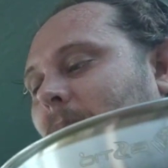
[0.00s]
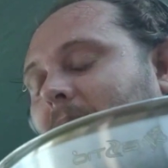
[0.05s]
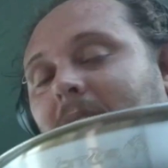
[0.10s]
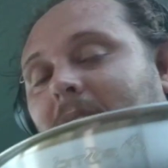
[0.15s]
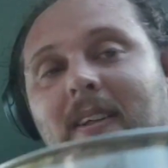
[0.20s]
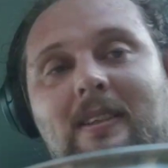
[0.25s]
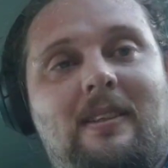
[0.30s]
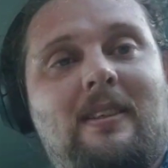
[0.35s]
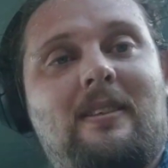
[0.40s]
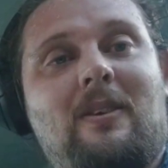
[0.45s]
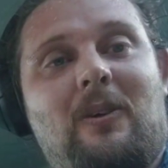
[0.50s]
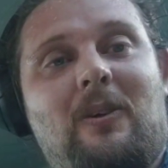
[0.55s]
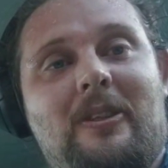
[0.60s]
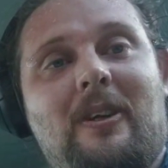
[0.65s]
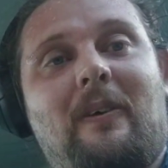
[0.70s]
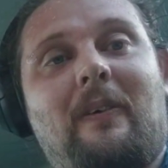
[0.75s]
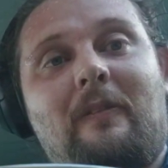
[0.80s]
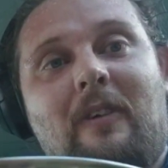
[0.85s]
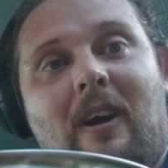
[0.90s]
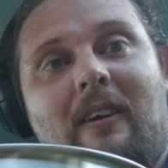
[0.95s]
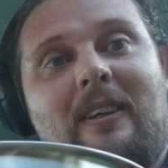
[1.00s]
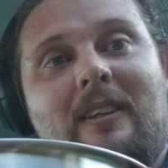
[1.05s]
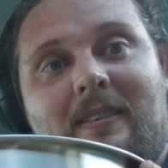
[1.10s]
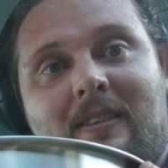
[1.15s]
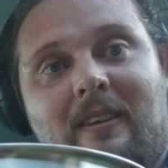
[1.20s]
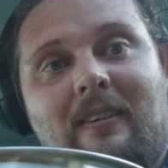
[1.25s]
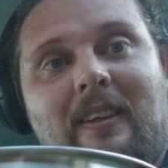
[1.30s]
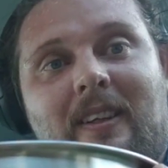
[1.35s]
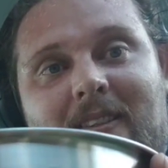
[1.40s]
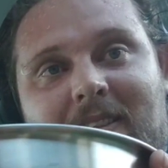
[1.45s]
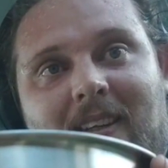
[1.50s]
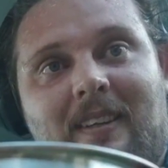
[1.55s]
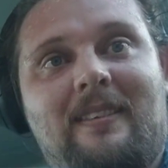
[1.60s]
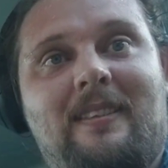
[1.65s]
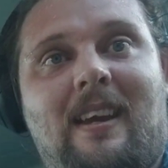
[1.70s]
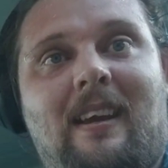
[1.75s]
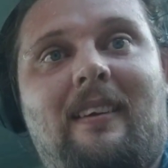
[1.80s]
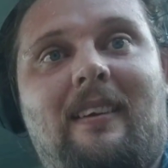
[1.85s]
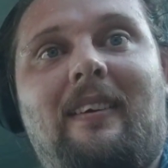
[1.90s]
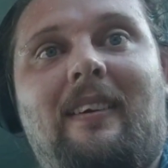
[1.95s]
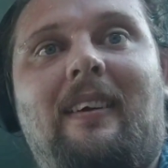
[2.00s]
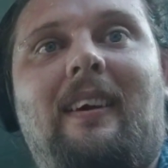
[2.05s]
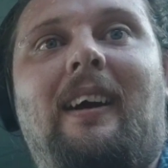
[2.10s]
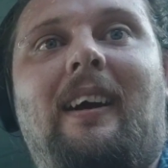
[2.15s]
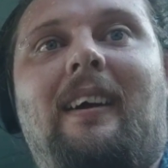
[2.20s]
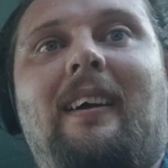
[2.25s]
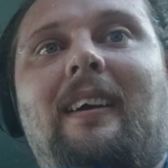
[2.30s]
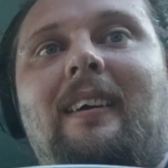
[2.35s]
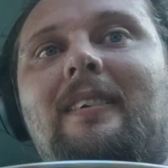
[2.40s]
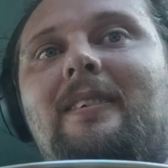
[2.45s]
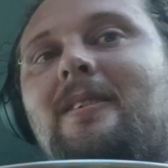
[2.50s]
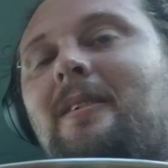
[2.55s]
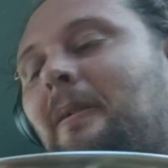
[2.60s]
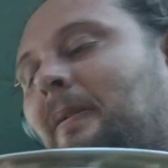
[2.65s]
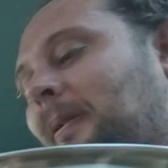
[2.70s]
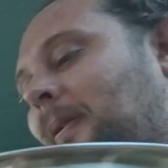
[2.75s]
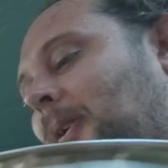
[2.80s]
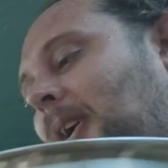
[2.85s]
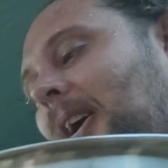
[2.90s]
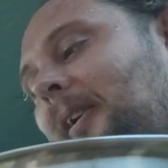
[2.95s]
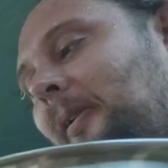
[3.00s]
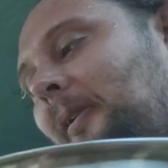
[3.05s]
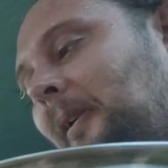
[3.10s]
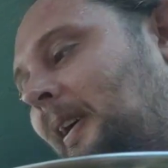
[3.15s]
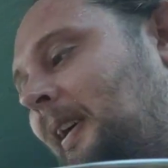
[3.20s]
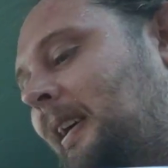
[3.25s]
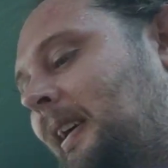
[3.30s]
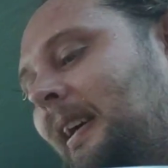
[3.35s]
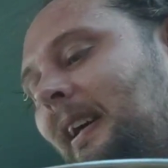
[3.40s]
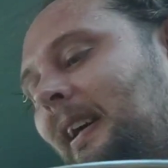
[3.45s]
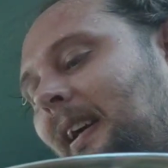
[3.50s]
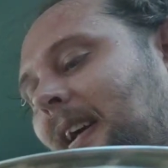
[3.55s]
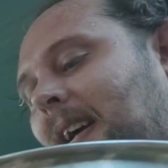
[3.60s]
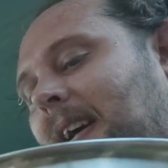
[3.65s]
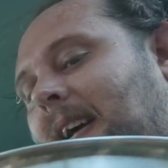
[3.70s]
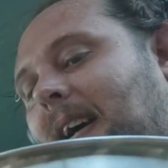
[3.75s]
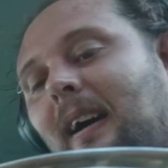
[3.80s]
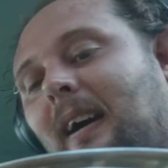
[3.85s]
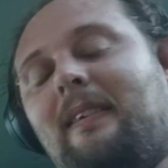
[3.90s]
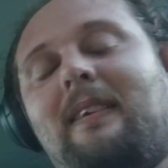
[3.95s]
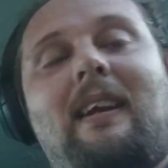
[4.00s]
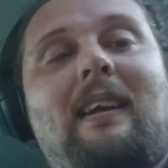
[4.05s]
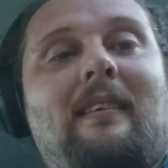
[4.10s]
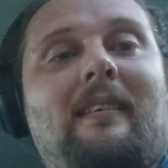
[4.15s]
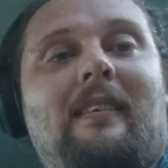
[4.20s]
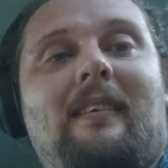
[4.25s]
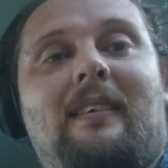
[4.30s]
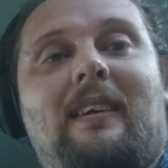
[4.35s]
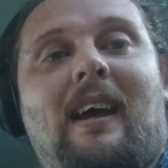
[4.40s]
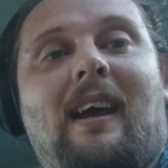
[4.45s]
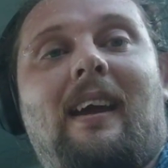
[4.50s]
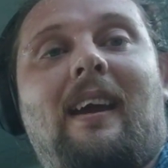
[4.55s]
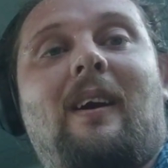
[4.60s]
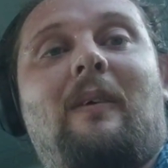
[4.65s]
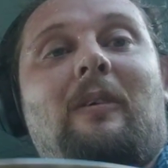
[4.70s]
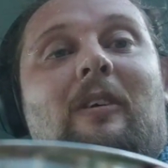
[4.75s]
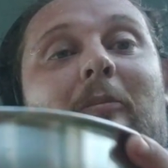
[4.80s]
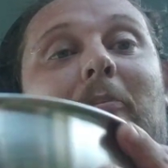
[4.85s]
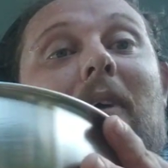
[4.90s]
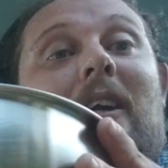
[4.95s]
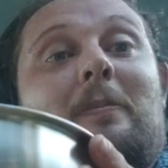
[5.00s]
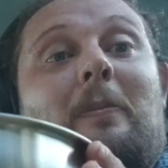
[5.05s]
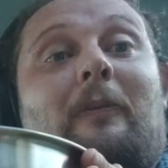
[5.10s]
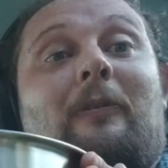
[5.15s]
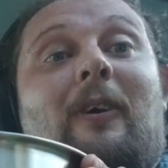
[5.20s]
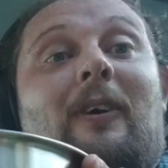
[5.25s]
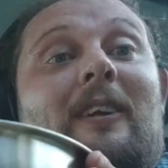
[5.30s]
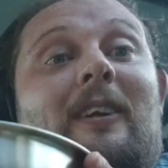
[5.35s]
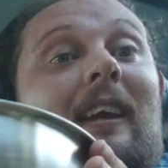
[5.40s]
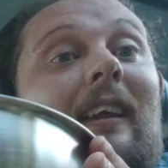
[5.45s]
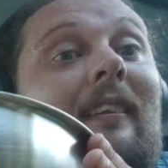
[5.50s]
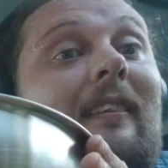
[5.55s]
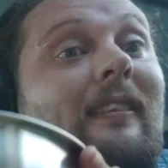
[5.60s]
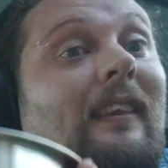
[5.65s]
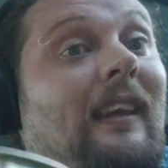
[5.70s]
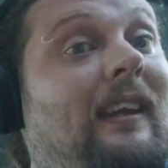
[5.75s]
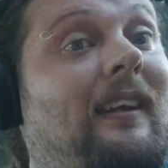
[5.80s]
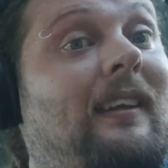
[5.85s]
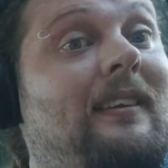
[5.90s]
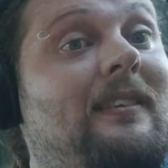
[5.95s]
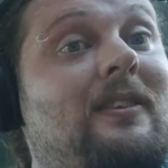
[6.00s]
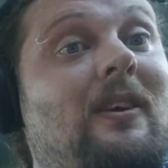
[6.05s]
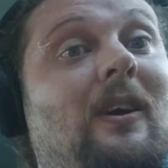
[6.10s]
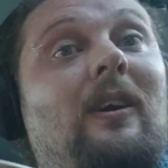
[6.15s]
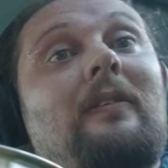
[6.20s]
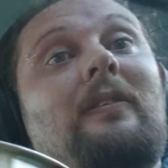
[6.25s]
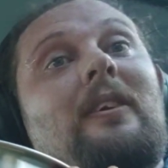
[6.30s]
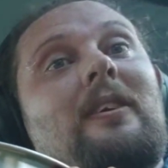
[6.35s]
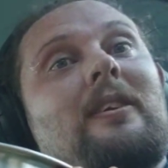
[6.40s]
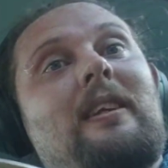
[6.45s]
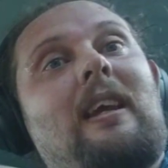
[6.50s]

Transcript: But this is also a very serious contender, and, well, at the end of the day, I would have much preferred to get these over